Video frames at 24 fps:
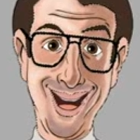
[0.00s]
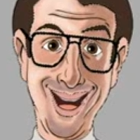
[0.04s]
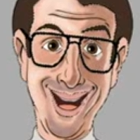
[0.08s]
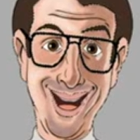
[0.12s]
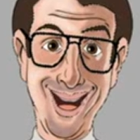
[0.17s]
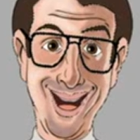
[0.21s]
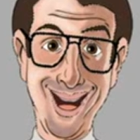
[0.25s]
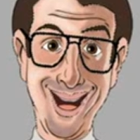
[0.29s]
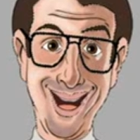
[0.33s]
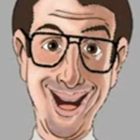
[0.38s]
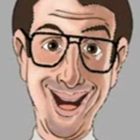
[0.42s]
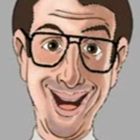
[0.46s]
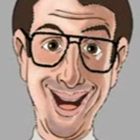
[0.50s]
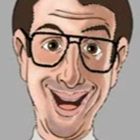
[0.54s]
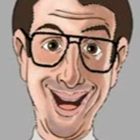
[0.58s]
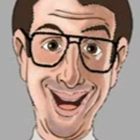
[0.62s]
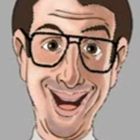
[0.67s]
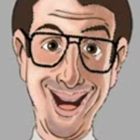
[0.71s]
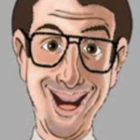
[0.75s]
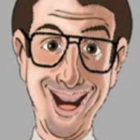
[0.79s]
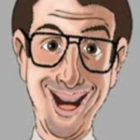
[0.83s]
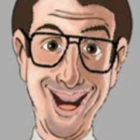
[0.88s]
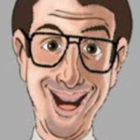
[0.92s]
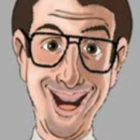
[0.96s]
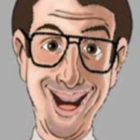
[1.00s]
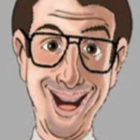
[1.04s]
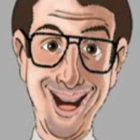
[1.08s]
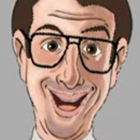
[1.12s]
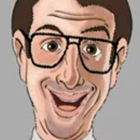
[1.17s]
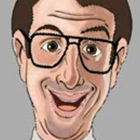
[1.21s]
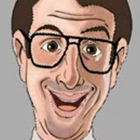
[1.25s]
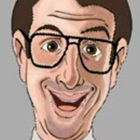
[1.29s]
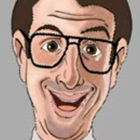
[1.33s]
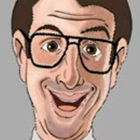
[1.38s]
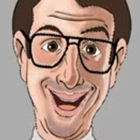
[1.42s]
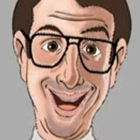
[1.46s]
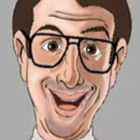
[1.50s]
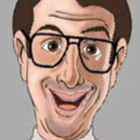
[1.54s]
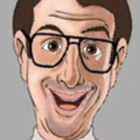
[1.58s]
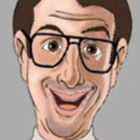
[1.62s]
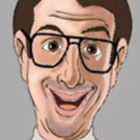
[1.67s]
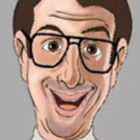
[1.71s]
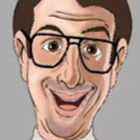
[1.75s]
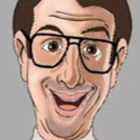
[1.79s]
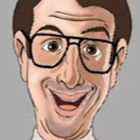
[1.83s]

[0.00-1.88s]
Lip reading: Nothing is said.